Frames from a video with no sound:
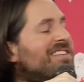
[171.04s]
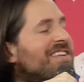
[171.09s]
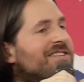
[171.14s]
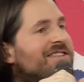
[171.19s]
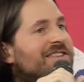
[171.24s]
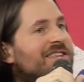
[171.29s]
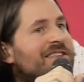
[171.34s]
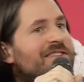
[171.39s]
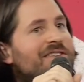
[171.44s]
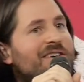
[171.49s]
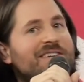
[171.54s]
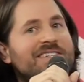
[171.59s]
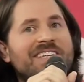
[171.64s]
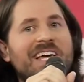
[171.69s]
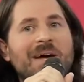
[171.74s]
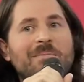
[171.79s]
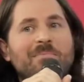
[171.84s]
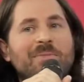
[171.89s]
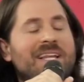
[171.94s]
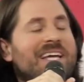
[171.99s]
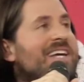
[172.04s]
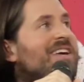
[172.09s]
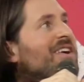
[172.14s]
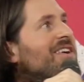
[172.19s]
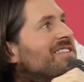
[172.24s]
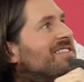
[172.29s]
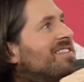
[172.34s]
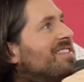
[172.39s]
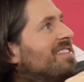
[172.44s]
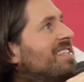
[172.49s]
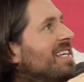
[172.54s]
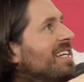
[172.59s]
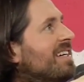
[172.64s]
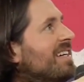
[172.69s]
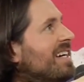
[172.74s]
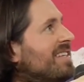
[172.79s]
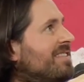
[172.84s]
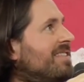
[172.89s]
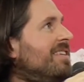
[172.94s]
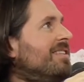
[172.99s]
Because it's the third time playing concerts here
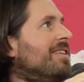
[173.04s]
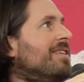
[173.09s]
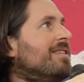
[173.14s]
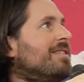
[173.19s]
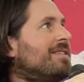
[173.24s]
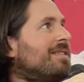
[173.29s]
as an adult.